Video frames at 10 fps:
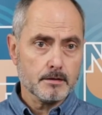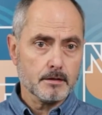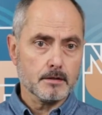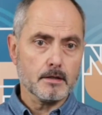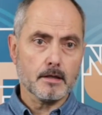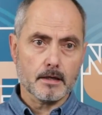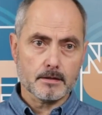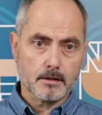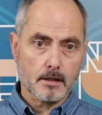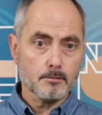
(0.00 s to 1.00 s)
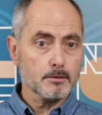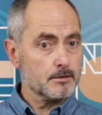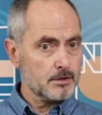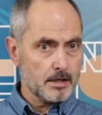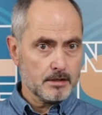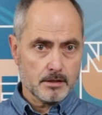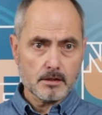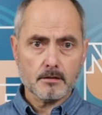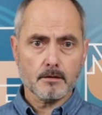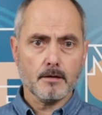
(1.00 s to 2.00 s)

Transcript: city landscapes changing.